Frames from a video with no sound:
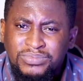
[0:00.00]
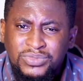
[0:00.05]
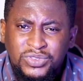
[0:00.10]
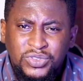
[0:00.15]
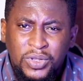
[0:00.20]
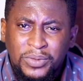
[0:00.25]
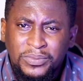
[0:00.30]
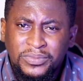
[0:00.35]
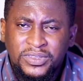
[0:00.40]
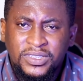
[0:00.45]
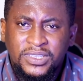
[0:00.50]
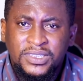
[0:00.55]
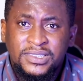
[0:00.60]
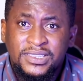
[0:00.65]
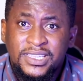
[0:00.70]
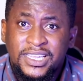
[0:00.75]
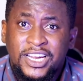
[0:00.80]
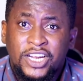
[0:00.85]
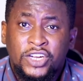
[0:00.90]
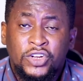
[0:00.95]

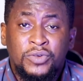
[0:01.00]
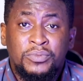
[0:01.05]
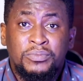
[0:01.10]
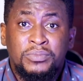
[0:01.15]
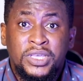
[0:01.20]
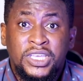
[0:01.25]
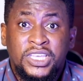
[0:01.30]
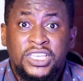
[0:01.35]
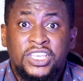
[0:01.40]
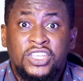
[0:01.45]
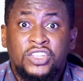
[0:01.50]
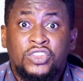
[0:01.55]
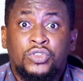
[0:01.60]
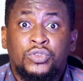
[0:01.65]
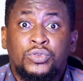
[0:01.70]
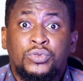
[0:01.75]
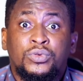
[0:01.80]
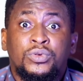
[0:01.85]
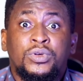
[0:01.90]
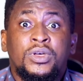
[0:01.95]
something that are not making
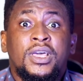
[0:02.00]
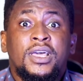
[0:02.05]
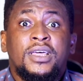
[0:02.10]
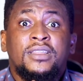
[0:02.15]
you